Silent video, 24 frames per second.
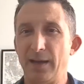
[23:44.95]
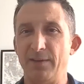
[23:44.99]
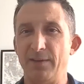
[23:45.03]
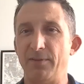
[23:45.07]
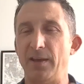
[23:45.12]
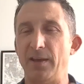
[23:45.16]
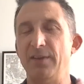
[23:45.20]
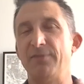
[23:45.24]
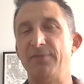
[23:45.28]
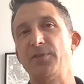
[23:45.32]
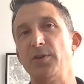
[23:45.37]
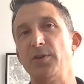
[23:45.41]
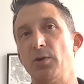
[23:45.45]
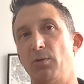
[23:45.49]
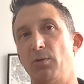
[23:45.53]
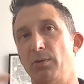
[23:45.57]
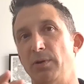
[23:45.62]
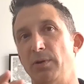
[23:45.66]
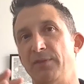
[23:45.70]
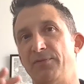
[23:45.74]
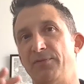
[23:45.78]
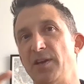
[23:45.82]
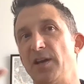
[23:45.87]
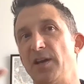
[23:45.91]
If
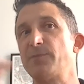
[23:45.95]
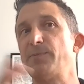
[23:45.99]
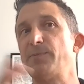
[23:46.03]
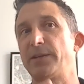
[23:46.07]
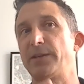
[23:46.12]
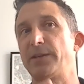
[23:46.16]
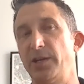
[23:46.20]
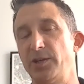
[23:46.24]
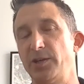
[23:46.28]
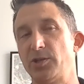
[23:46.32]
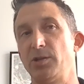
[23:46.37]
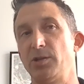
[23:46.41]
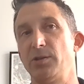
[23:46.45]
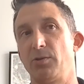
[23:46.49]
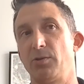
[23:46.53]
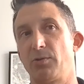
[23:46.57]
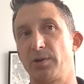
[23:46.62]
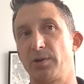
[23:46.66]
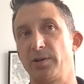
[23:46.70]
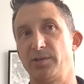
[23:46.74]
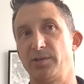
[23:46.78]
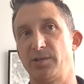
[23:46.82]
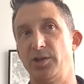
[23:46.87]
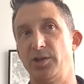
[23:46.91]
the expectation of the
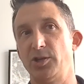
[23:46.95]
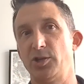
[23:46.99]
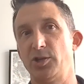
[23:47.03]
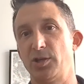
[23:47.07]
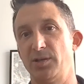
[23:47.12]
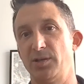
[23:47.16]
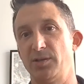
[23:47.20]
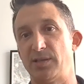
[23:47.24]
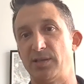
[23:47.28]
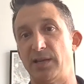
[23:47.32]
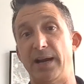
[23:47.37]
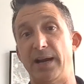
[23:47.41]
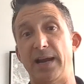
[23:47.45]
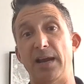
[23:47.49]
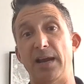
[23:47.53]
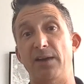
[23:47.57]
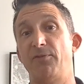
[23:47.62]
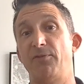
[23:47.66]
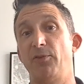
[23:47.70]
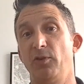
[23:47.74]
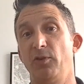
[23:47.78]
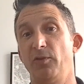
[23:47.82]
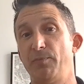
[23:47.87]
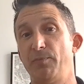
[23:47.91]
organization is that a
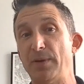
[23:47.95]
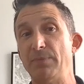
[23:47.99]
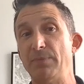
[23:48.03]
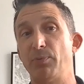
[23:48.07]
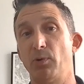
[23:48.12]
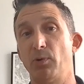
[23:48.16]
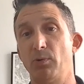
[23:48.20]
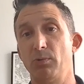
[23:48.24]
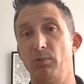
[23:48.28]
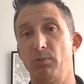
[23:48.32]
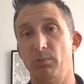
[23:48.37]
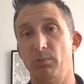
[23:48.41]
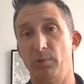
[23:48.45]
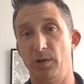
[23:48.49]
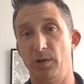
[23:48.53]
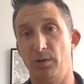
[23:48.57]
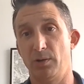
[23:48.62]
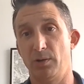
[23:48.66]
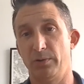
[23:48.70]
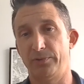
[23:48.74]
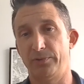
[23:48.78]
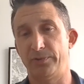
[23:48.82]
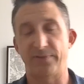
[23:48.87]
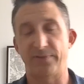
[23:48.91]
handful of people
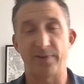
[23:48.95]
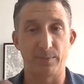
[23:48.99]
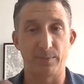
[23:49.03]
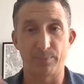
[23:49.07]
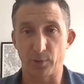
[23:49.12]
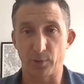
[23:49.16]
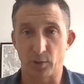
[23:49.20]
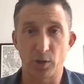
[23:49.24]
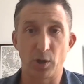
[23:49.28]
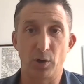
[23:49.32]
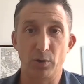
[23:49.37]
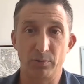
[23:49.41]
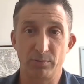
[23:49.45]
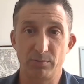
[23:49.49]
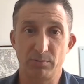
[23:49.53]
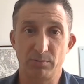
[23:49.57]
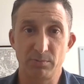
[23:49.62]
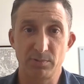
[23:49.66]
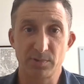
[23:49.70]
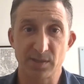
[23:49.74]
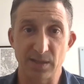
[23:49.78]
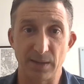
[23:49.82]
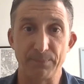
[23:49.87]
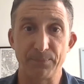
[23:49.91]
will develop or code
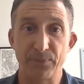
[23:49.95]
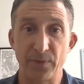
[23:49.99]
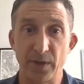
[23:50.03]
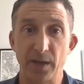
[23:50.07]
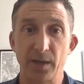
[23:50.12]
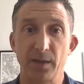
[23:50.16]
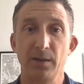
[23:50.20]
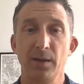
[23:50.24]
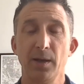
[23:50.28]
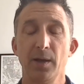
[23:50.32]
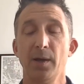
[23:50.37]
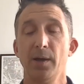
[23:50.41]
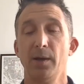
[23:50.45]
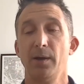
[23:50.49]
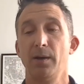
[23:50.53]
something,